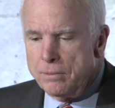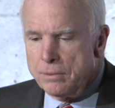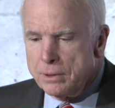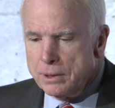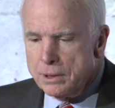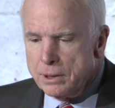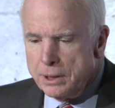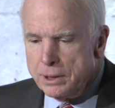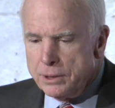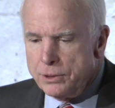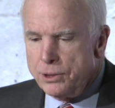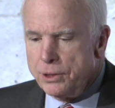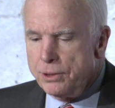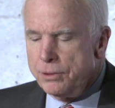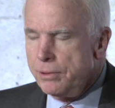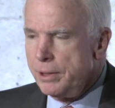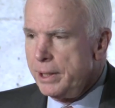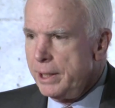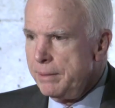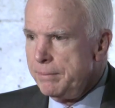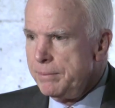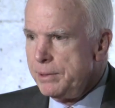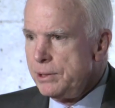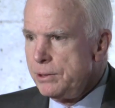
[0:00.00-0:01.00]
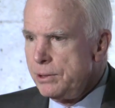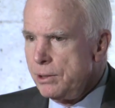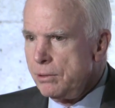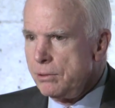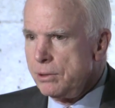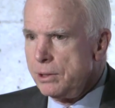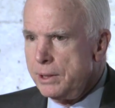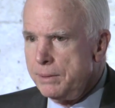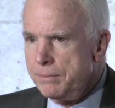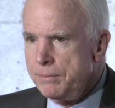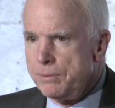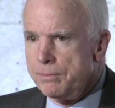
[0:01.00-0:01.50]
Lindsey Graham and Joe
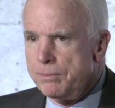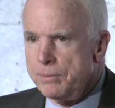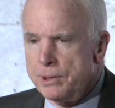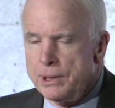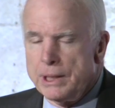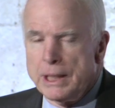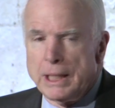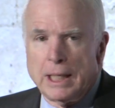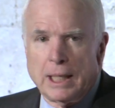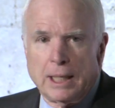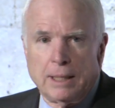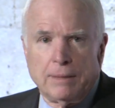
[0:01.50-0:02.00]
Lieberman and I